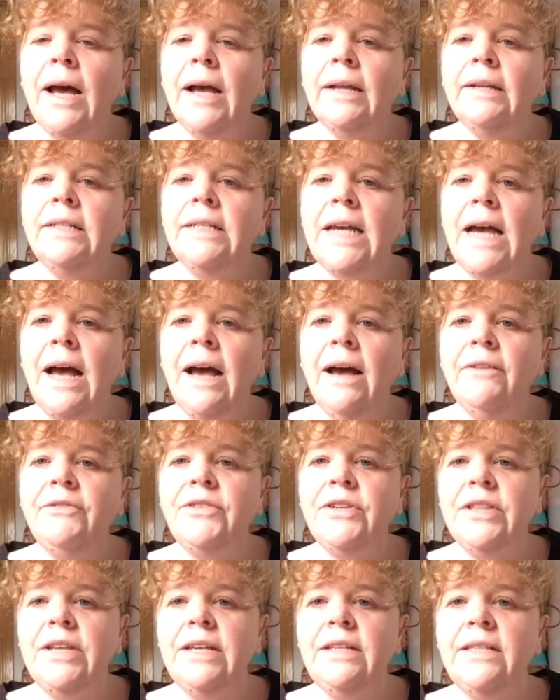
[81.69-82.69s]
and
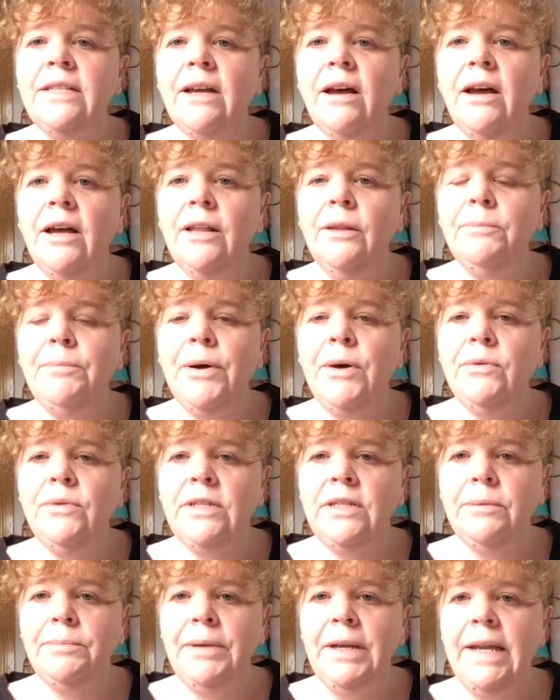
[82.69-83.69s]
after this I'll
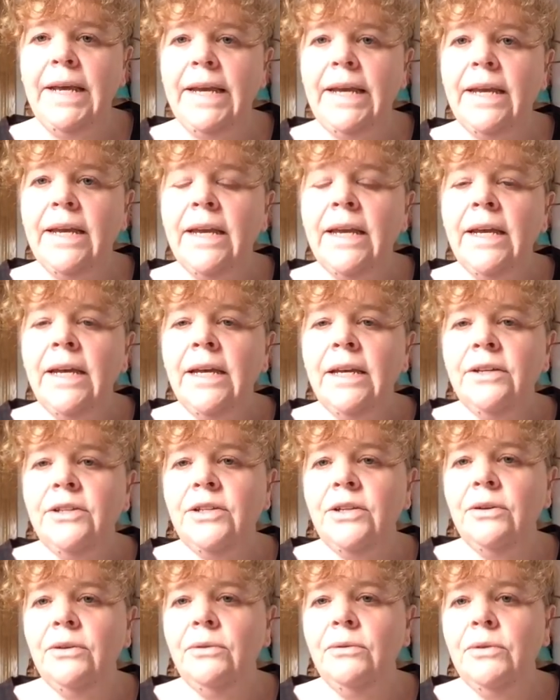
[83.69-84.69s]
post up a link
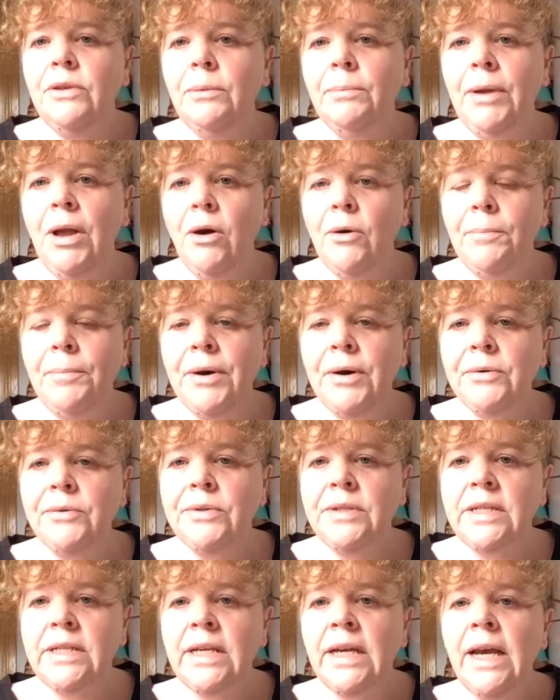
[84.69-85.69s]
to the blog
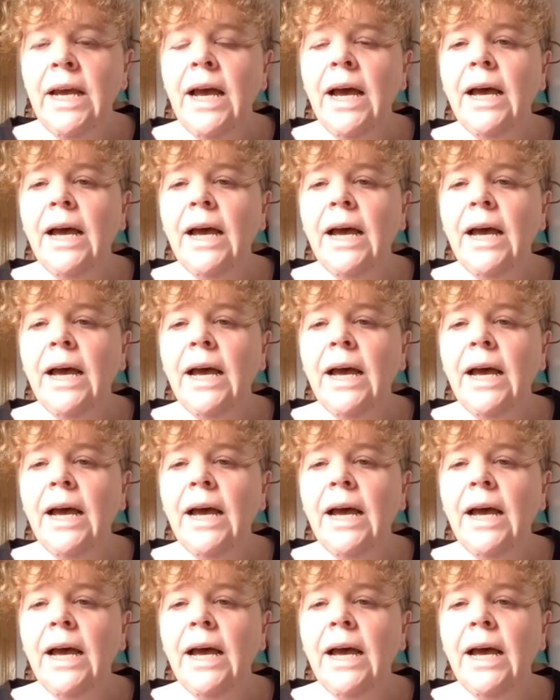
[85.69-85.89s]
post,